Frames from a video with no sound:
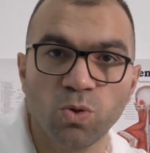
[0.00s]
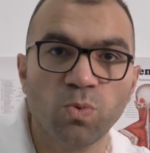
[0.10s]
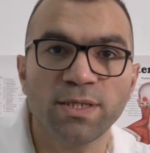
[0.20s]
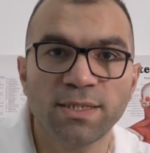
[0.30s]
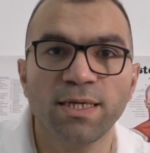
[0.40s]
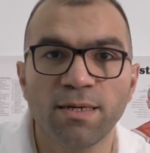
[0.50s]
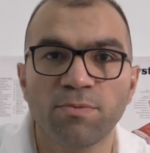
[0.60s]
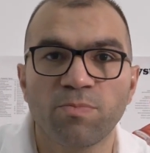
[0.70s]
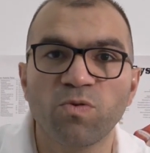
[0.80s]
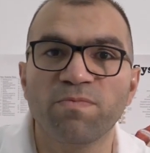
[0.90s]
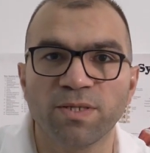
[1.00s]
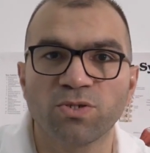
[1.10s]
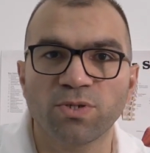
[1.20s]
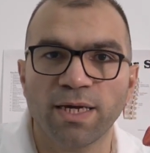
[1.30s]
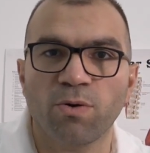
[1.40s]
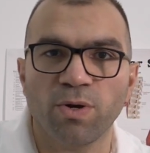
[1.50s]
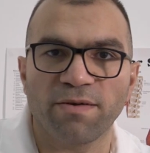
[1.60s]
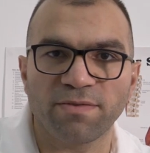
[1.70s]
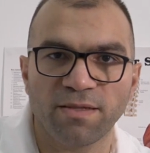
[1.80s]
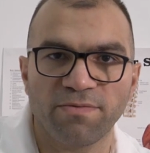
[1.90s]
You will see an improvement straight away
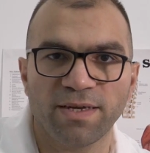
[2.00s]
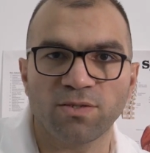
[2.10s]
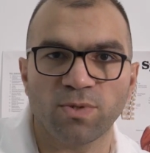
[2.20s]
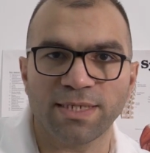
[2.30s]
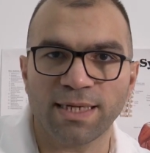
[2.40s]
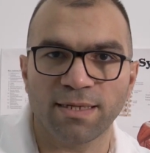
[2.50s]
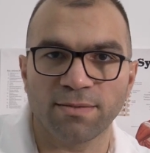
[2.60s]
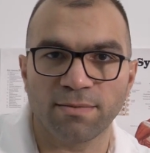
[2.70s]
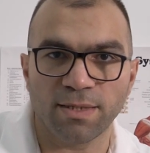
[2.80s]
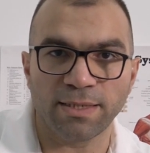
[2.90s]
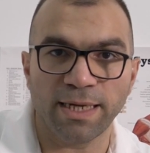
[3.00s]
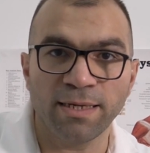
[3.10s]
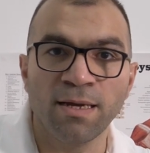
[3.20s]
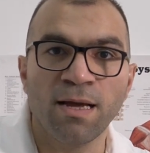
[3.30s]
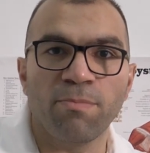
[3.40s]
after the first or second day,